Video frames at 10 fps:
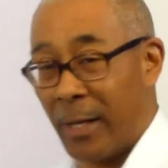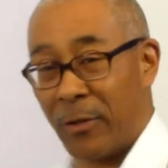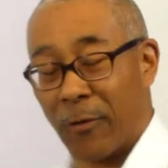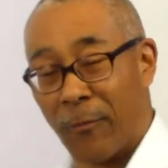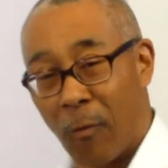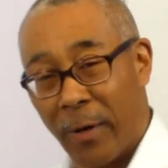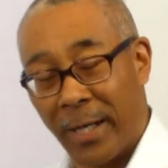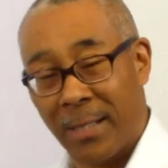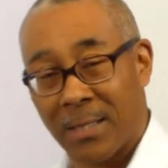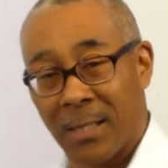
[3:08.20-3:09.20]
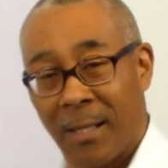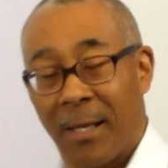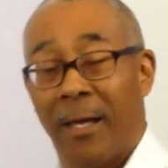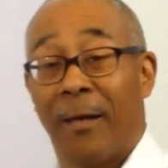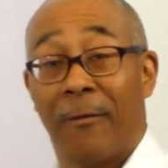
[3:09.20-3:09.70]
in your 40s,
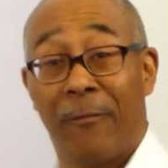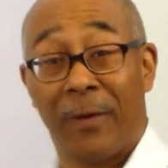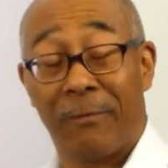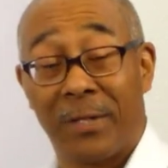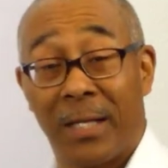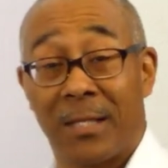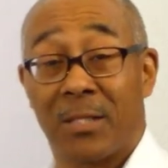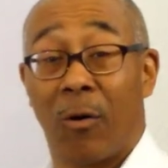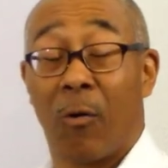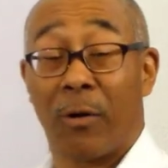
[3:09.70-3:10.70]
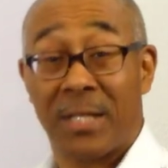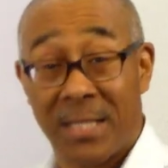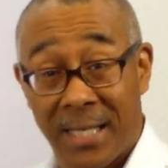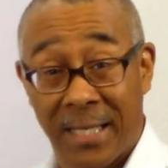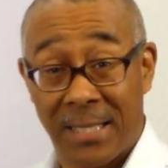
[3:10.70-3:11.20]
50s, or
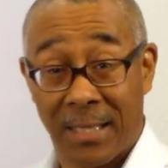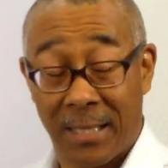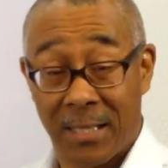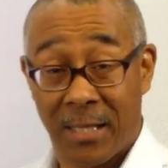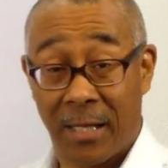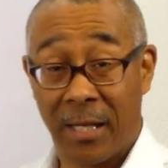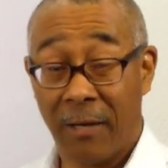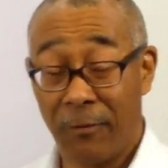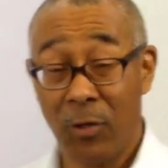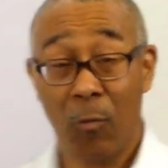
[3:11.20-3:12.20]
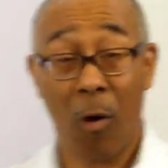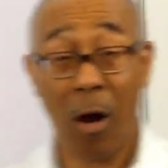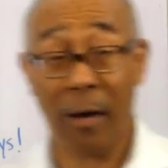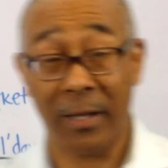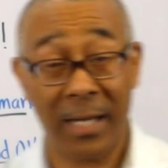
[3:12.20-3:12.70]
60s? If you
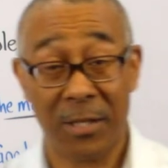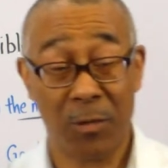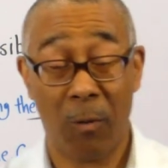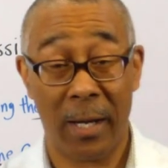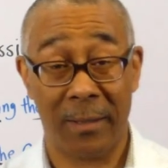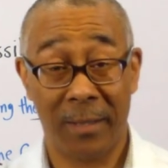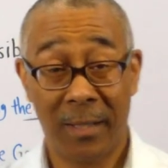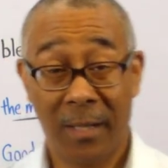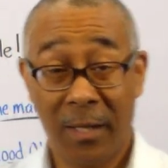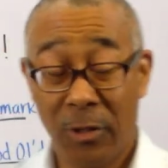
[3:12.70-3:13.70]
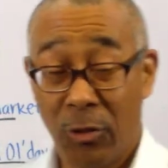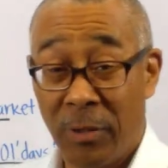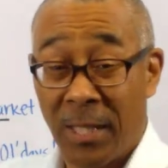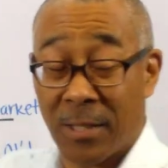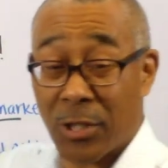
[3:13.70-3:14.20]
are, guess what?
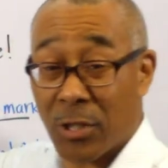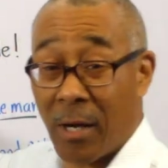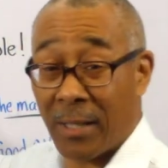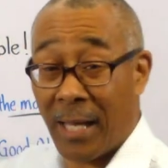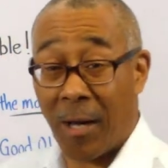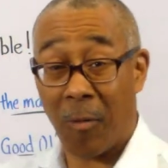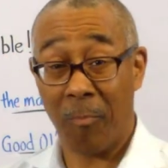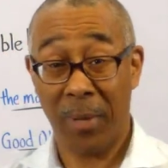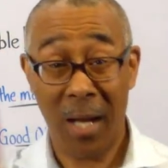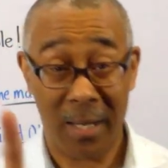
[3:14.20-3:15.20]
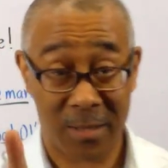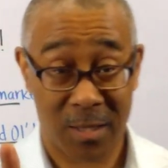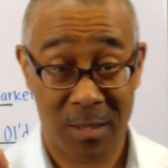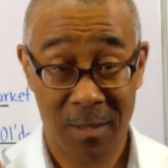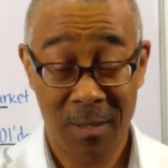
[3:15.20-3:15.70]
You need to start now.
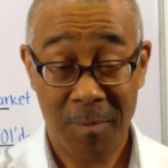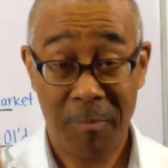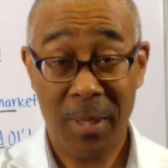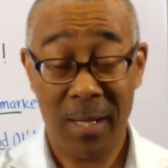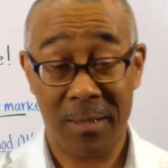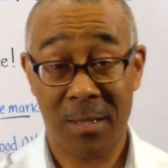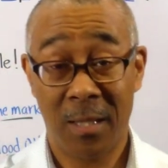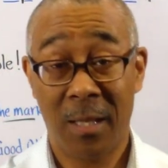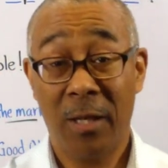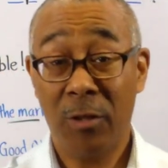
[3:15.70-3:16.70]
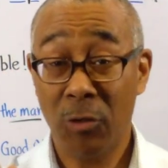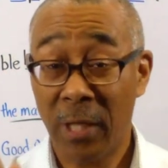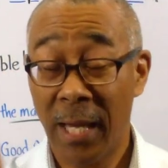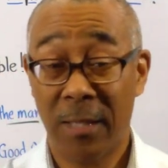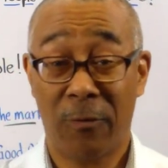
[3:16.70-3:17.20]
But, but, you
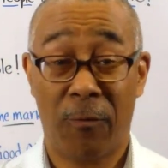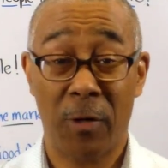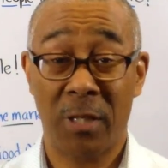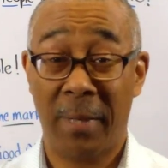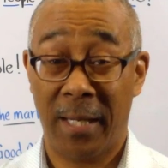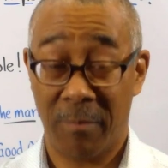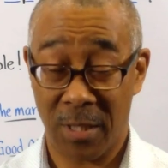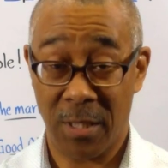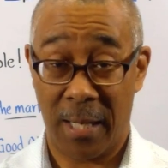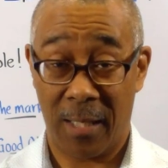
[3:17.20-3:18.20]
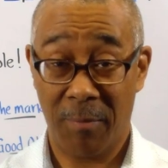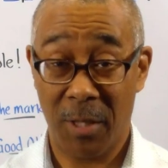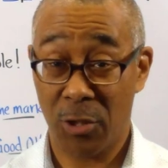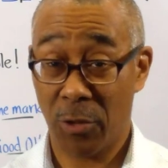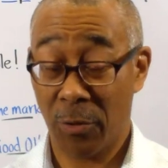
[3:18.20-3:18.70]
can't afford to make a mistake
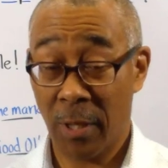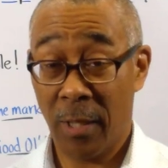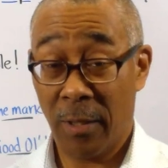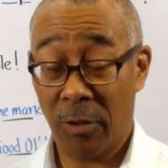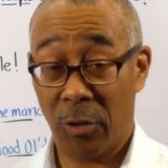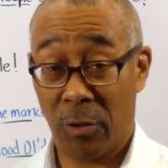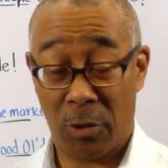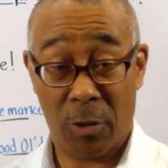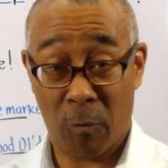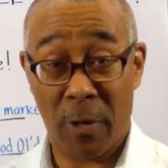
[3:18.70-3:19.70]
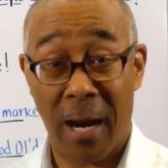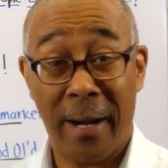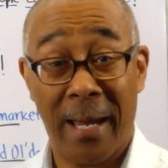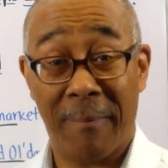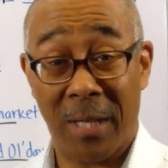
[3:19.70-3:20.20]
because you're you're, you're where
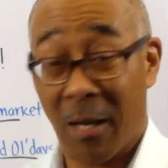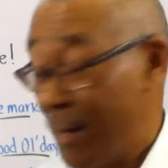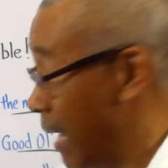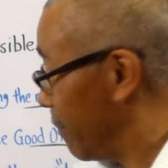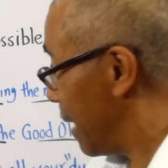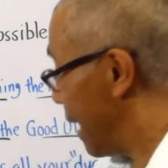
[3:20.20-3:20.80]
I am now. I'm,